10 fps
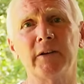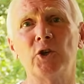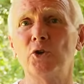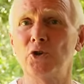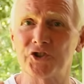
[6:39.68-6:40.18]

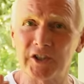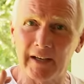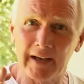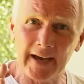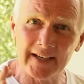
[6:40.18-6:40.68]
cause
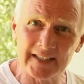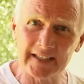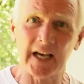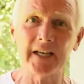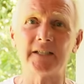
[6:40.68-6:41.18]

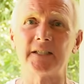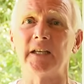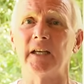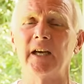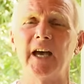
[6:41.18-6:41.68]
anxiety,